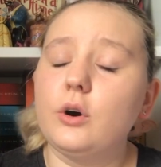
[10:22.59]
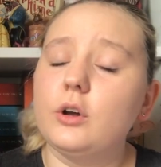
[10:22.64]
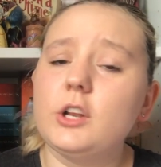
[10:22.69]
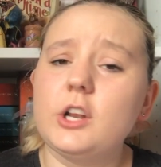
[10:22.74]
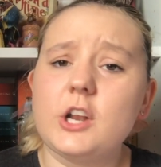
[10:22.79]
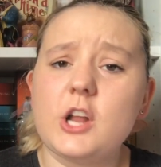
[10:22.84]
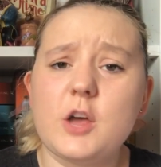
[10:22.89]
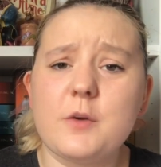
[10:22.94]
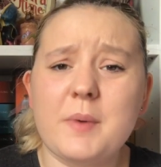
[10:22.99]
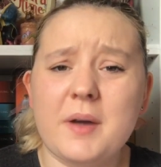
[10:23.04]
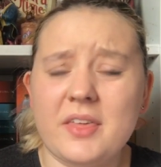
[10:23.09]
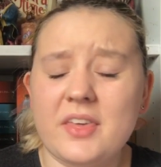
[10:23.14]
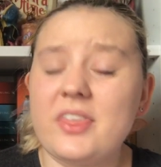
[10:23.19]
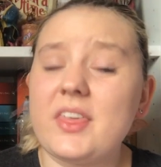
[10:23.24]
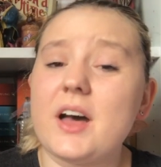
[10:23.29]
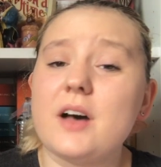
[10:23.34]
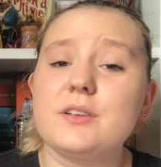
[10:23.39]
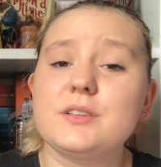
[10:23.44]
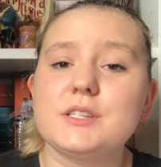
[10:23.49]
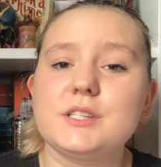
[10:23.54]
All I know about the
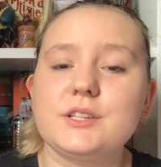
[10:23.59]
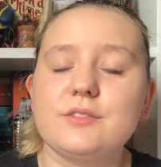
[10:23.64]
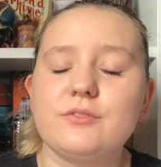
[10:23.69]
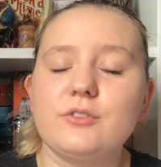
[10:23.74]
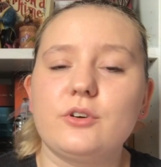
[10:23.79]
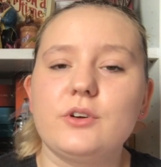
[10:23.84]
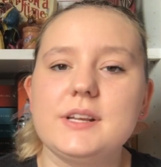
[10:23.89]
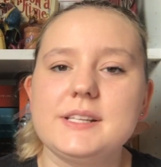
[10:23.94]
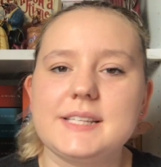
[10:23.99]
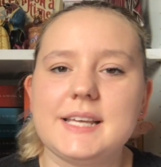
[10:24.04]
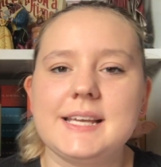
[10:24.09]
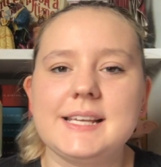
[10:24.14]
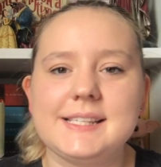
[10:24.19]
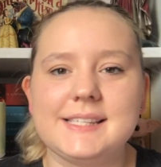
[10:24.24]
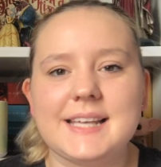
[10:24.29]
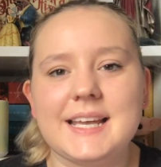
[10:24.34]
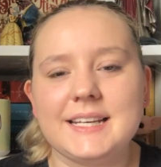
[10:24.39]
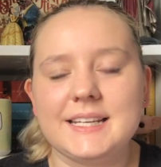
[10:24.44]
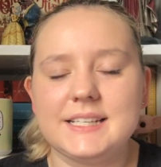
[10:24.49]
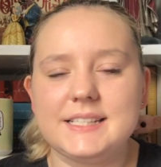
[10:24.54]
thousandth floor is that it's
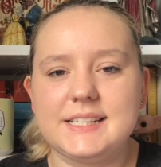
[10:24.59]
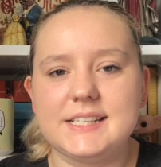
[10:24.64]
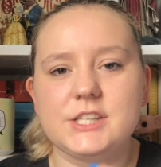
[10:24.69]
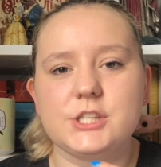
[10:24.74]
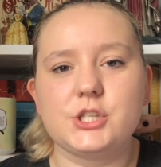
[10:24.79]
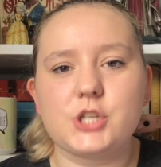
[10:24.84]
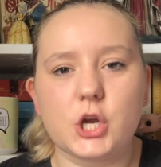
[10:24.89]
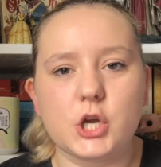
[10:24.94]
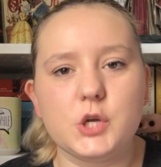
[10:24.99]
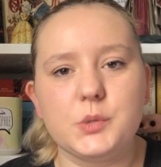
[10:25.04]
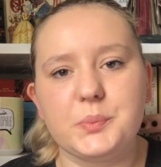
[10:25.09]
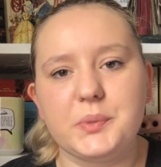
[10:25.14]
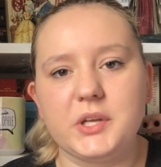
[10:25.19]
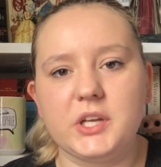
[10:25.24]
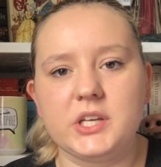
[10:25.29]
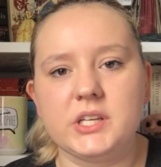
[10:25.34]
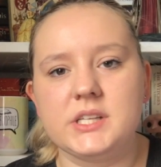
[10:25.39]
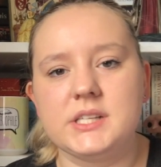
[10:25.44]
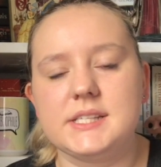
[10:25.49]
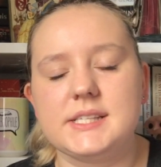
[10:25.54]
set in a
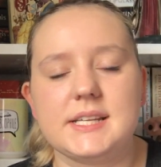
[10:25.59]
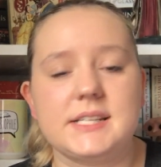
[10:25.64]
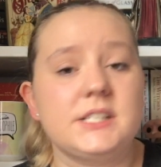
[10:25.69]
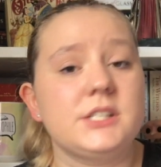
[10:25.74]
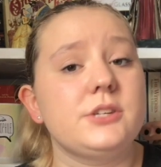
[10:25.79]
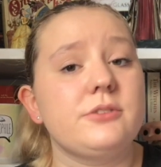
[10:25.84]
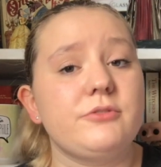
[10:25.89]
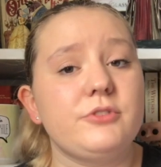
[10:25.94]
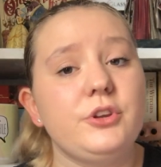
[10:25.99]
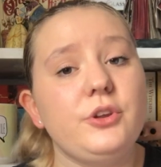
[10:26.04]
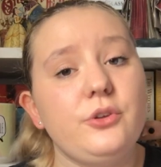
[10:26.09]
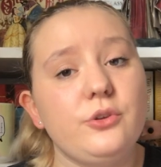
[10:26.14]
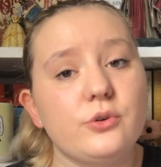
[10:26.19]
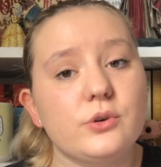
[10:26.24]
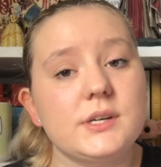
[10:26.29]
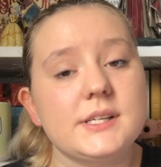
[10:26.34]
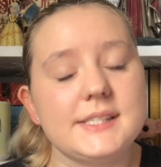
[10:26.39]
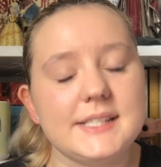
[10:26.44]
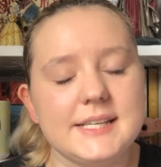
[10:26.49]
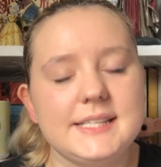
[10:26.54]
dystopian setting of New
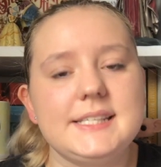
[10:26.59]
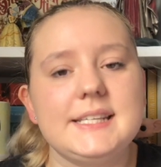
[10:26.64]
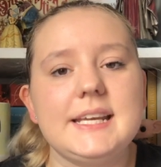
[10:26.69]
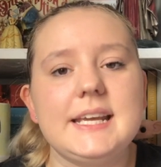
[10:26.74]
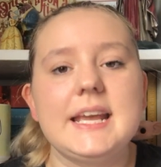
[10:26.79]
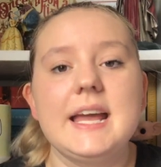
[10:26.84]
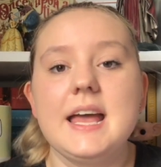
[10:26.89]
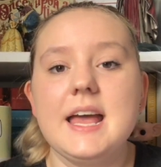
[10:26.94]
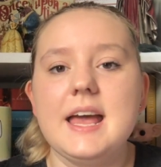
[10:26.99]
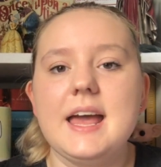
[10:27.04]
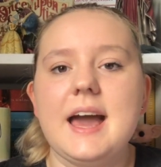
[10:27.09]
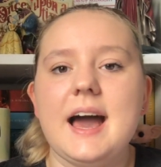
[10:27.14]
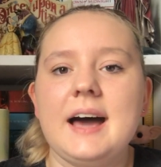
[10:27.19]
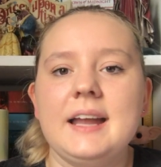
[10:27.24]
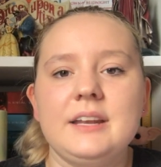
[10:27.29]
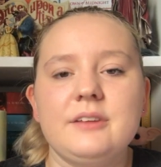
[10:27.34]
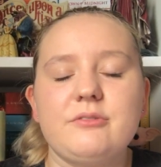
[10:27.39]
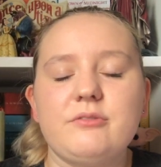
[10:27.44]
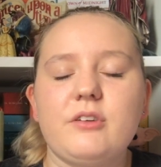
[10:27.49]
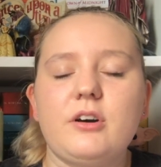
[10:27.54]
York City
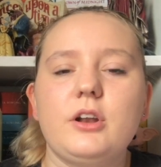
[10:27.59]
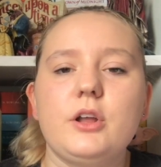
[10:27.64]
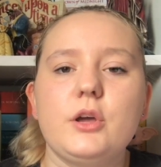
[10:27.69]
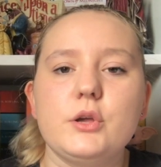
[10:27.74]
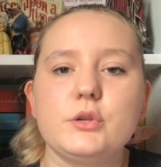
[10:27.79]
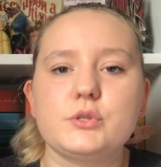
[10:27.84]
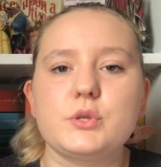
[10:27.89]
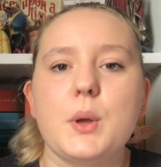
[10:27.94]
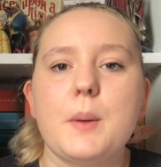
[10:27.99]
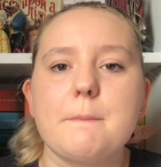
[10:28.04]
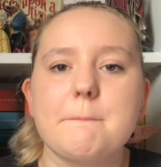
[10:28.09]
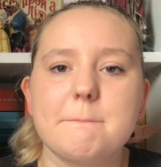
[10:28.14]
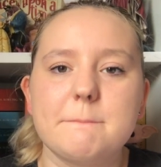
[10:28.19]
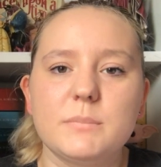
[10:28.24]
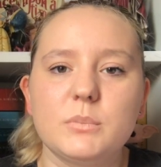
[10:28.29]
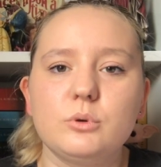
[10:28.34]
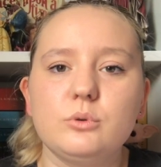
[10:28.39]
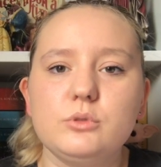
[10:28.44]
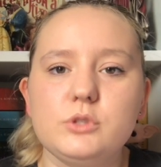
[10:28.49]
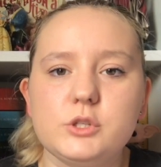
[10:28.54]
and it follows
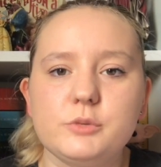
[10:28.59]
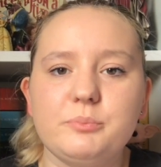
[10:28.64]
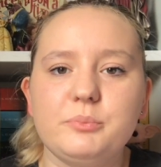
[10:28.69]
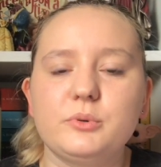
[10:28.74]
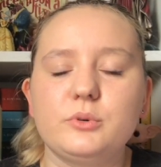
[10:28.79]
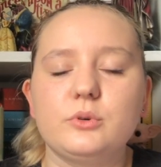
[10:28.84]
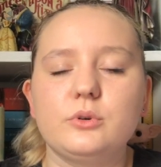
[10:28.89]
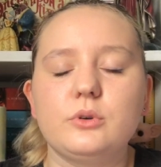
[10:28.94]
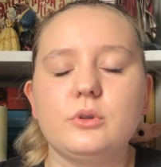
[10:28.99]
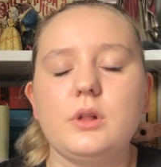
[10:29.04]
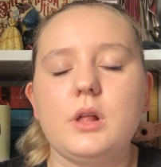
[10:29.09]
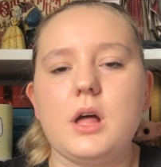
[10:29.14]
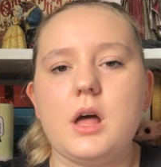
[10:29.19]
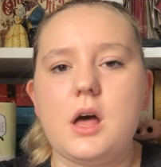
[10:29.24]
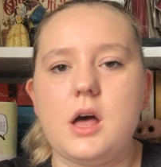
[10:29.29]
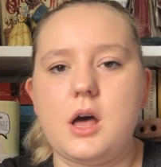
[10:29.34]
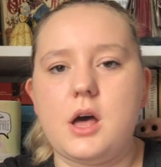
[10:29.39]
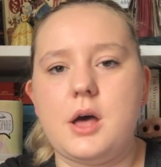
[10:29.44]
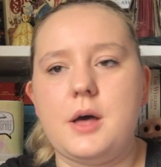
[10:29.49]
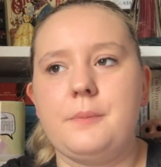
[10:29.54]
multiple
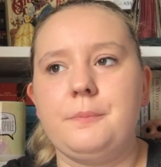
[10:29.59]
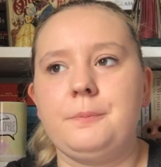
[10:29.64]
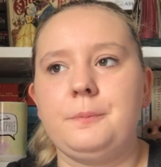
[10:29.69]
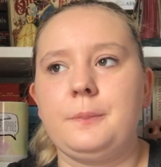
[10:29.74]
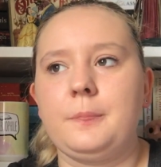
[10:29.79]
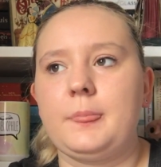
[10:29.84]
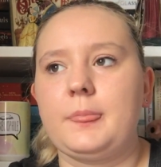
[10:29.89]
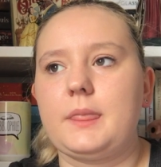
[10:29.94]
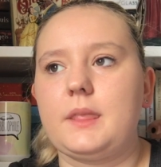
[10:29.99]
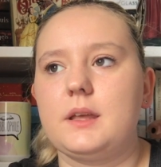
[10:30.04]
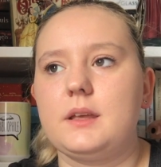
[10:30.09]
um,